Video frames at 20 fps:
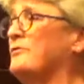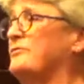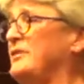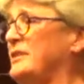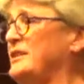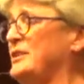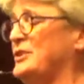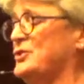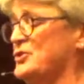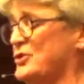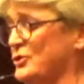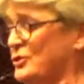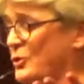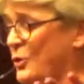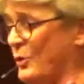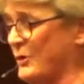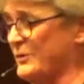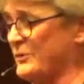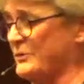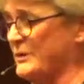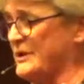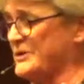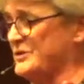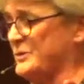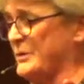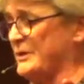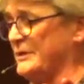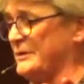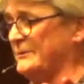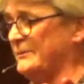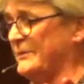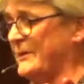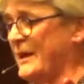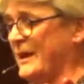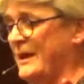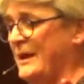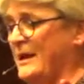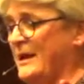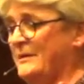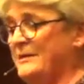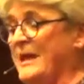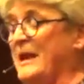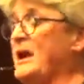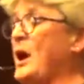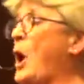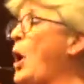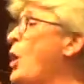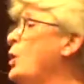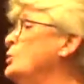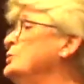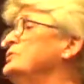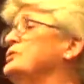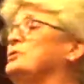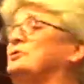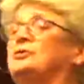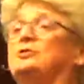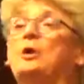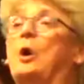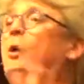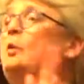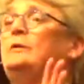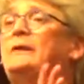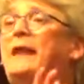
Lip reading: village in northern Israel. They owned no